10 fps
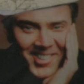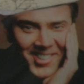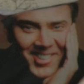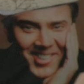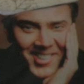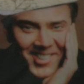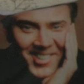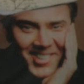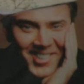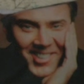
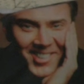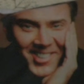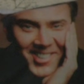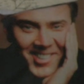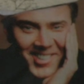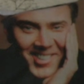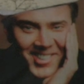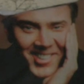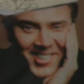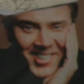
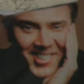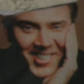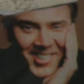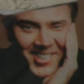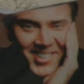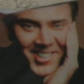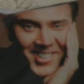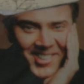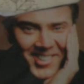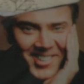
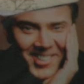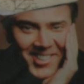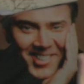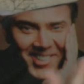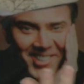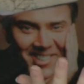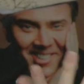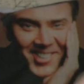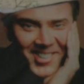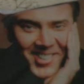
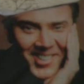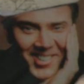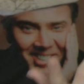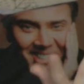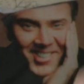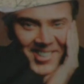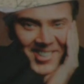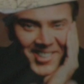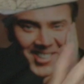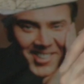
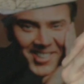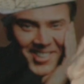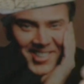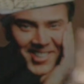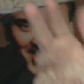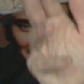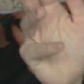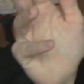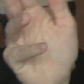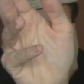
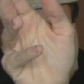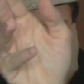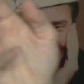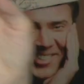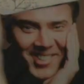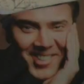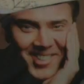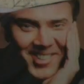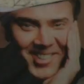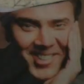
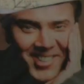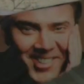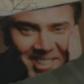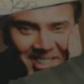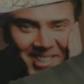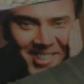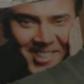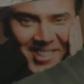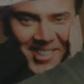This person isn't speaking.